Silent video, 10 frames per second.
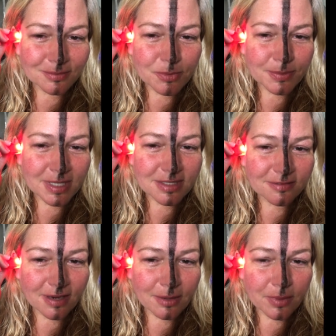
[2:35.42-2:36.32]

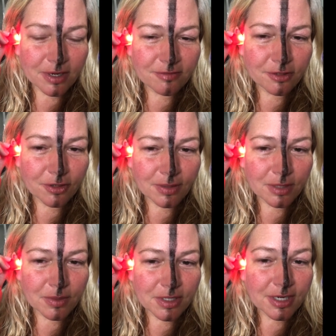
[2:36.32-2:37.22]
protective eyewear, if you go
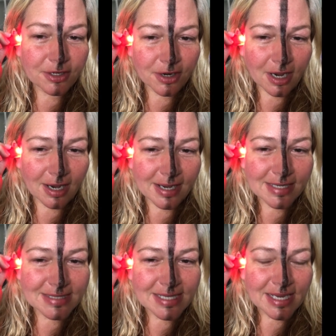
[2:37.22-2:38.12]
anywhere near your
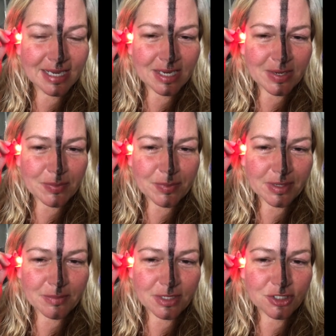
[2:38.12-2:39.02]
eyes.
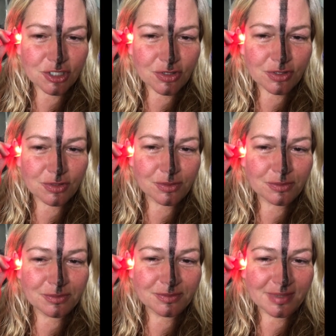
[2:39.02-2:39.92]
But I'm going to show
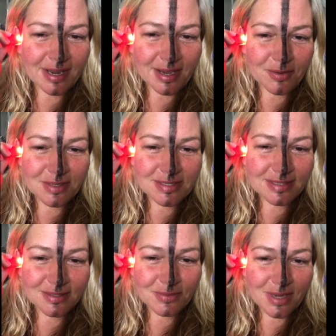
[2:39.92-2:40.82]
you now because
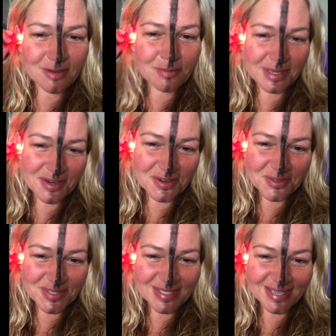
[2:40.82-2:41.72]
I don't have my
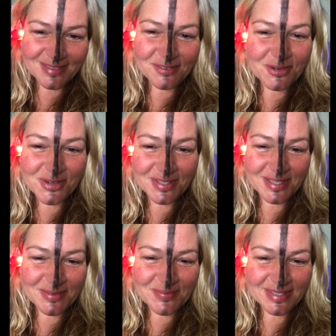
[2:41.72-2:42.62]
goggles yet. I've ordered
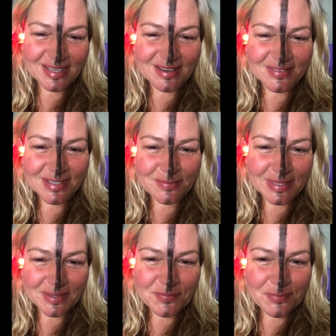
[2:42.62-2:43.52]
them, but they haven't come
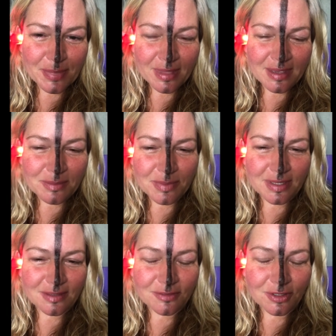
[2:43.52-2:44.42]
in.
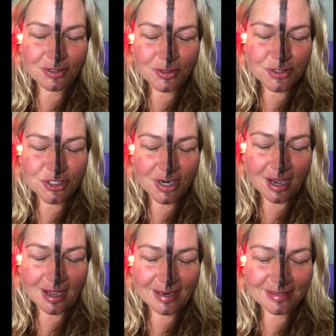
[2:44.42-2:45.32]
But if you close your
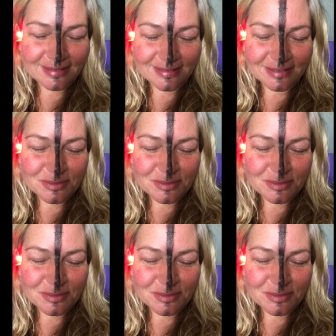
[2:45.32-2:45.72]
eye,